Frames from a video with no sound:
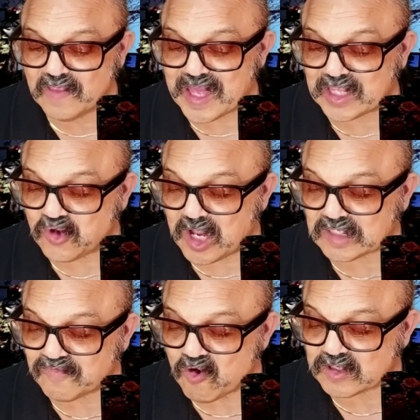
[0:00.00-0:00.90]
that
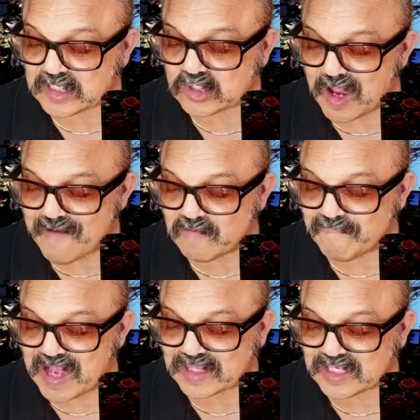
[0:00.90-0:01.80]
transports its driver
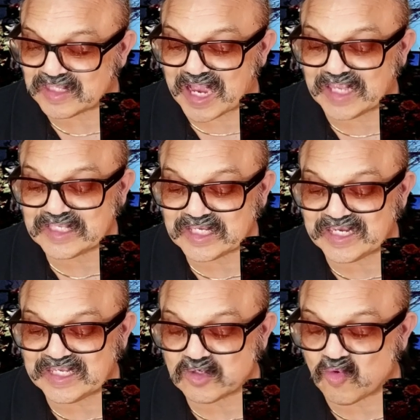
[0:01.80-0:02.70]
back to
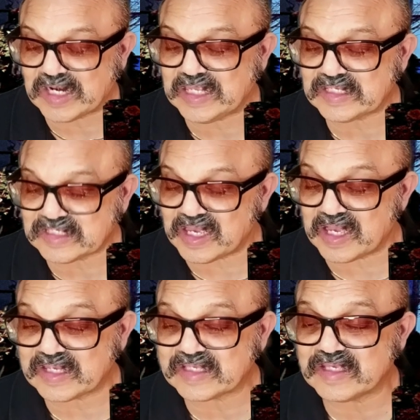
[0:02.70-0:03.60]

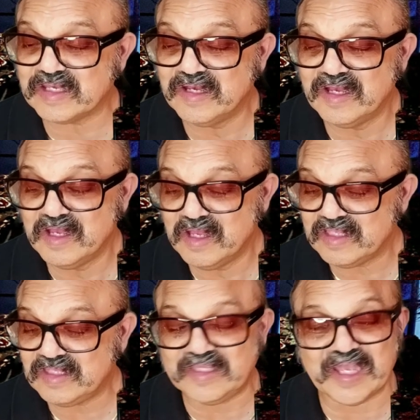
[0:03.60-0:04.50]
1926.
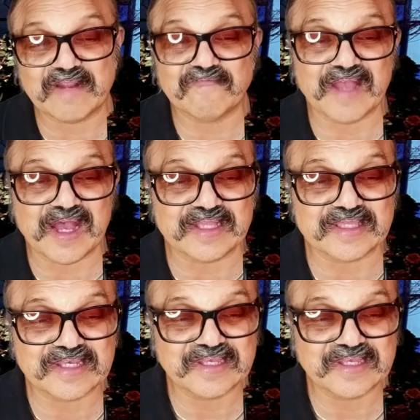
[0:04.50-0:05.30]
Dead of Night.